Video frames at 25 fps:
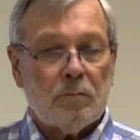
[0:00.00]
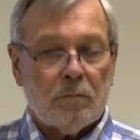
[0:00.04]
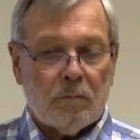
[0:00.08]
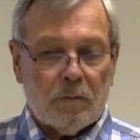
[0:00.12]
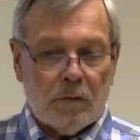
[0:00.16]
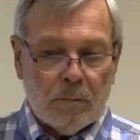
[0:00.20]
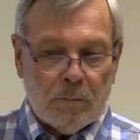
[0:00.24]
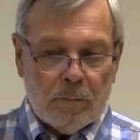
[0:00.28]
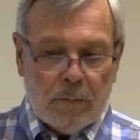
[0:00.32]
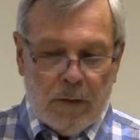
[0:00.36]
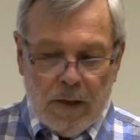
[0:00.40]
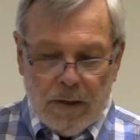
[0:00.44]

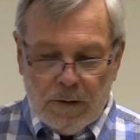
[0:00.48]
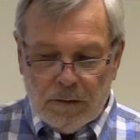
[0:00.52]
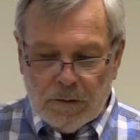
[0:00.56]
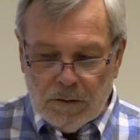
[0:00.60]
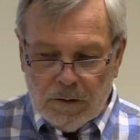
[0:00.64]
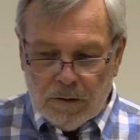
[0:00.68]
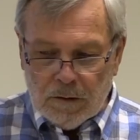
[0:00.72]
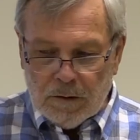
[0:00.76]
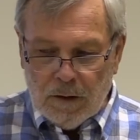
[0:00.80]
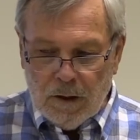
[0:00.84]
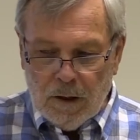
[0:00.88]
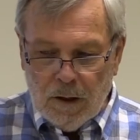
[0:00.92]
some
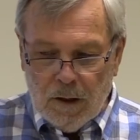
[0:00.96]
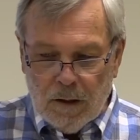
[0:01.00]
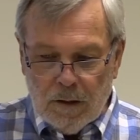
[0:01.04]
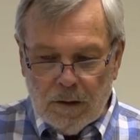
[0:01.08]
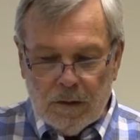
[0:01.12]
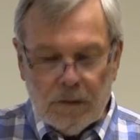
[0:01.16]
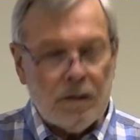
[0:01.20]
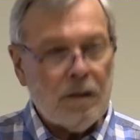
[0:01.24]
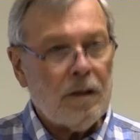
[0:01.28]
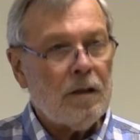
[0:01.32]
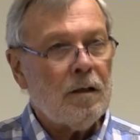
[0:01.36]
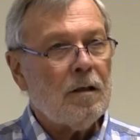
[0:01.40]
passenger
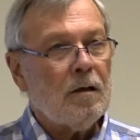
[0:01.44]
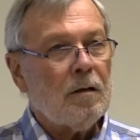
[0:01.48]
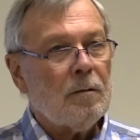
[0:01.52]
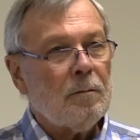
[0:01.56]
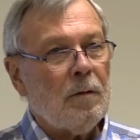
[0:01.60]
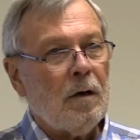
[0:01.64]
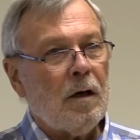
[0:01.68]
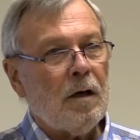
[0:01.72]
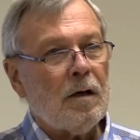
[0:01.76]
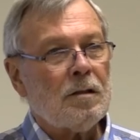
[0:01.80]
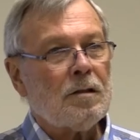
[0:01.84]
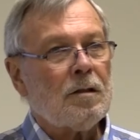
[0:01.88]
cars and in a
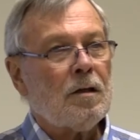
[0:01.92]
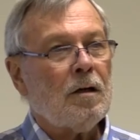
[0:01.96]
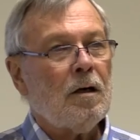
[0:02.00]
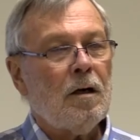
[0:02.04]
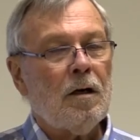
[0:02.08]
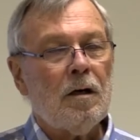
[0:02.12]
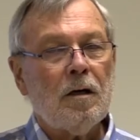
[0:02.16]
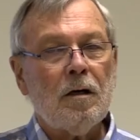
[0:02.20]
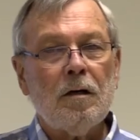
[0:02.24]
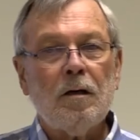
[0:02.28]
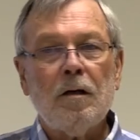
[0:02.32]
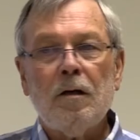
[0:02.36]
box
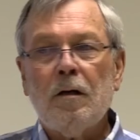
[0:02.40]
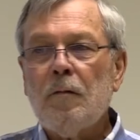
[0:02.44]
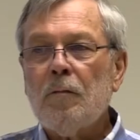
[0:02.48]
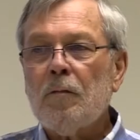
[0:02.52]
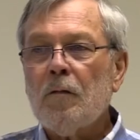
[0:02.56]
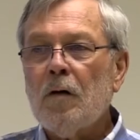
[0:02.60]
car,